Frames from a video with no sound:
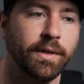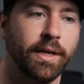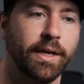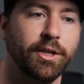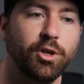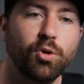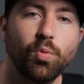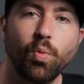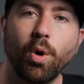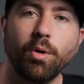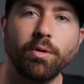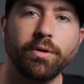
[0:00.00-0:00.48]
And
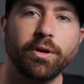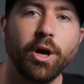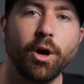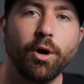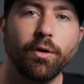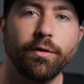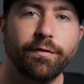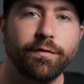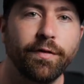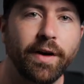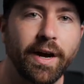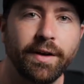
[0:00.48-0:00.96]
you won't
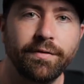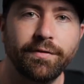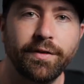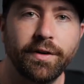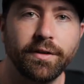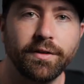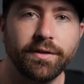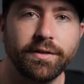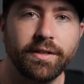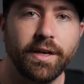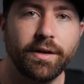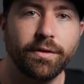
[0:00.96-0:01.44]
go 5
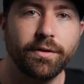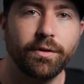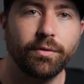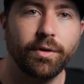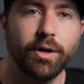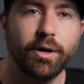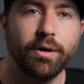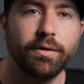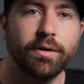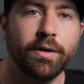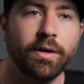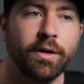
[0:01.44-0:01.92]
years down the
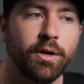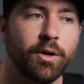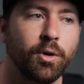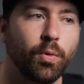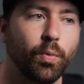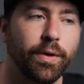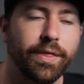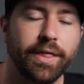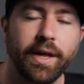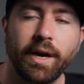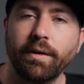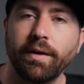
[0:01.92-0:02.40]
road
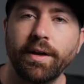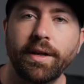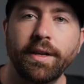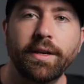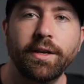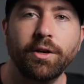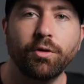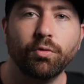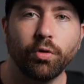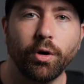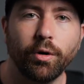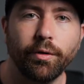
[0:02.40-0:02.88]
without
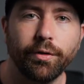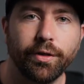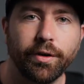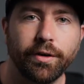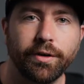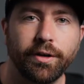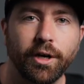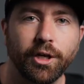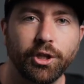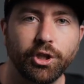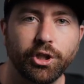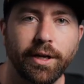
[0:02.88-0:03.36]
any growth
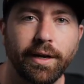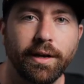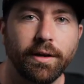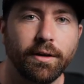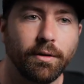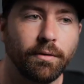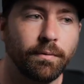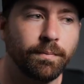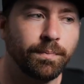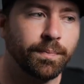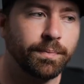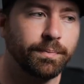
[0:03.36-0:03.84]
on your
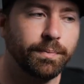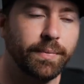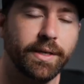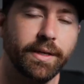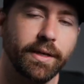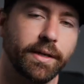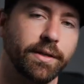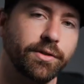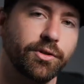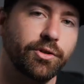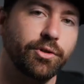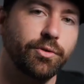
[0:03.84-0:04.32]
channel,
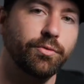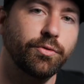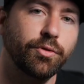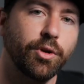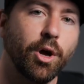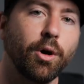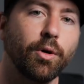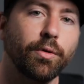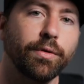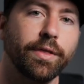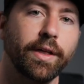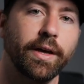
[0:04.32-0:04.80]
because you
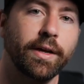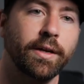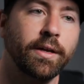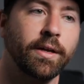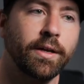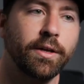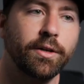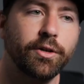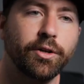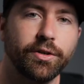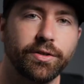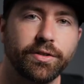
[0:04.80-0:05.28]
know that
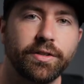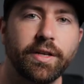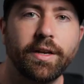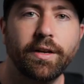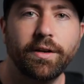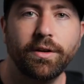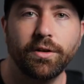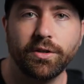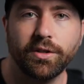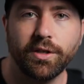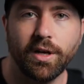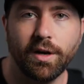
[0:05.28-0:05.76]
you're
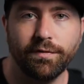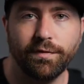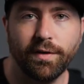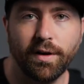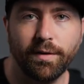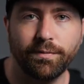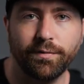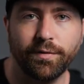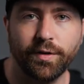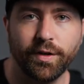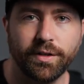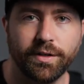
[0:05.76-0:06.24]
setting yourself
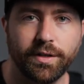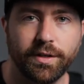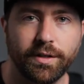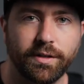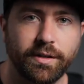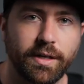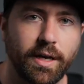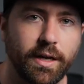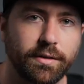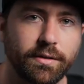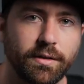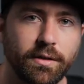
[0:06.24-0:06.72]
up for
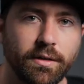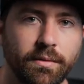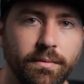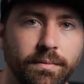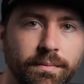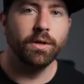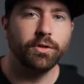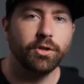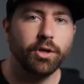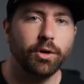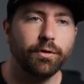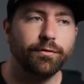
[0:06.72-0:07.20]
success.
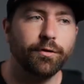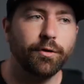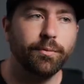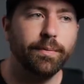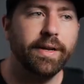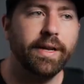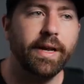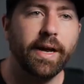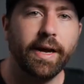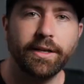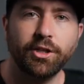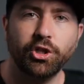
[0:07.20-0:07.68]
So for
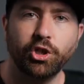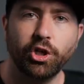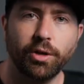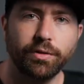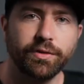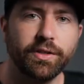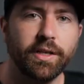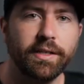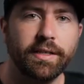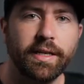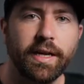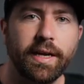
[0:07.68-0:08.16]
me, I
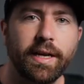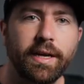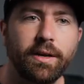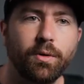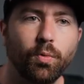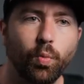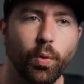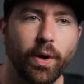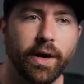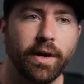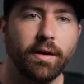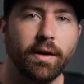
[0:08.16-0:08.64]
chose a day
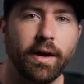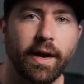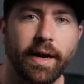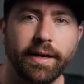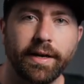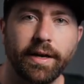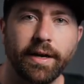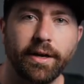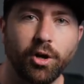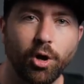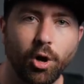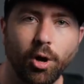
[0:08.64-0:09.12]
where I
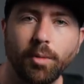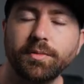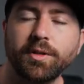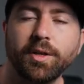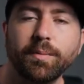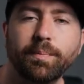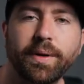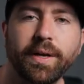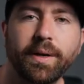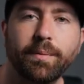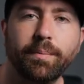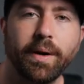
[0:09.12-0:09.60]
could go up to
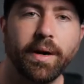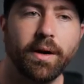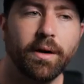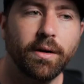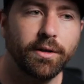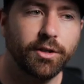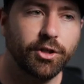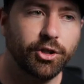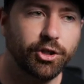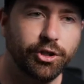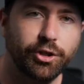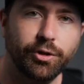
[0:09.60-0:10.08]
Big
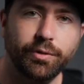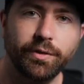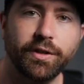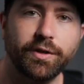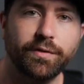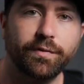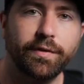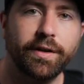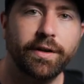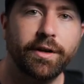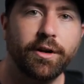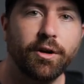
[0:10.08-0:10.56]
Bear, shoot this
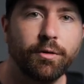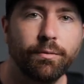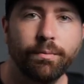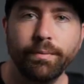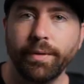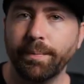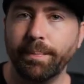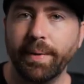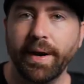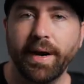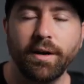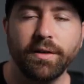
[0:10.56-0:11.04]
video.
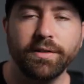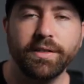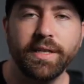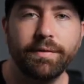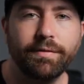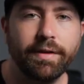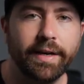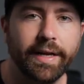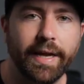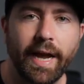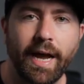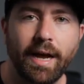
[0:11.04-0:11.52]
My parents
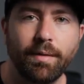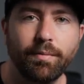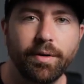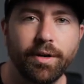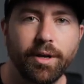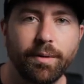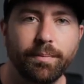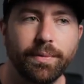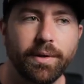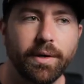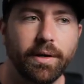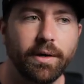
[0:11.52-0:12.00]
have a cabin
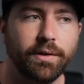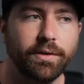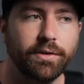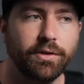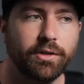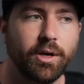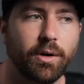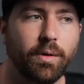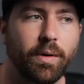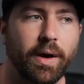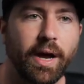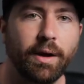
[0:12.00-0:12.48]
up there,
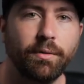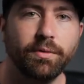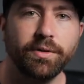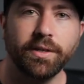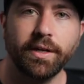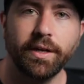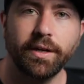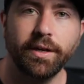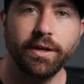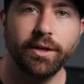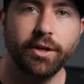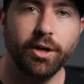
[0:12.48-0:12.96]
so I was
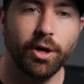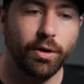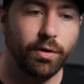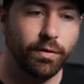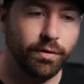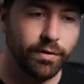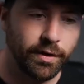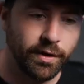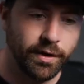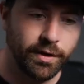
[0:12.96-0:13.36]
gonna go